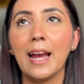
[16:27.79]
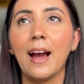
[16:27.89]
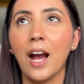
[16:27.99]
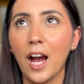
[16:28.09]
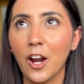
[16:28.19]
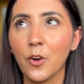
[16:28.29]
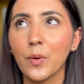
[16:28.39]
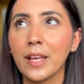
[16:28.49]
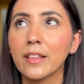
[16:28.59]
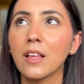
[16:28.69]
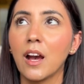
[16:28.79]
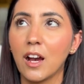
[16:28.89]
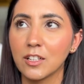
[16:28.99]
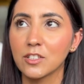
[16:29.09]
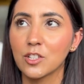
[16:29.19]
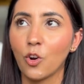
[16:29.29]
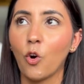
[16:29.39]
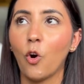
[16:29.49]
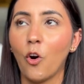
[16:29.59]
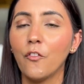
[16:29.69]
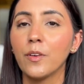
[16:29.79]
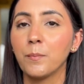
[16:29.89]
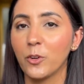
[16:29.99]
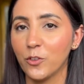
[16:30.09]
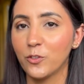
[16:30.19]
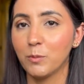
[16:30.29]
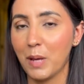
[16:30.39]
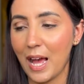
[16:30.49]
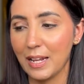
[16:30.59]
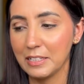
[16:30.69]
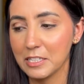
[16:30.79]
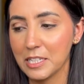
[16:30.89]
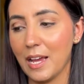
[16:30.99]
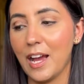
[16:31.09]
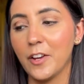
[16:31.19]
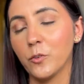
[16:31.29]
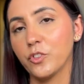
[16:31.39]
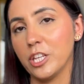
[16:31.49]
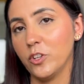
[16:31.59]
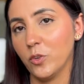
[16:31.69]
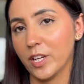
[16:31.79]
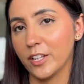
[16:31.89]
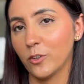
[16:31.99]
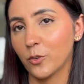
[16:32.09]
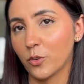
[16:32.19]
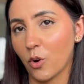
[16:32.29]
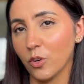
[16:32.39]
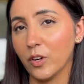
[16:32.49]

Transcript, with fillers: are in the hunt of a beautiful palette, I don't think you can go wrong.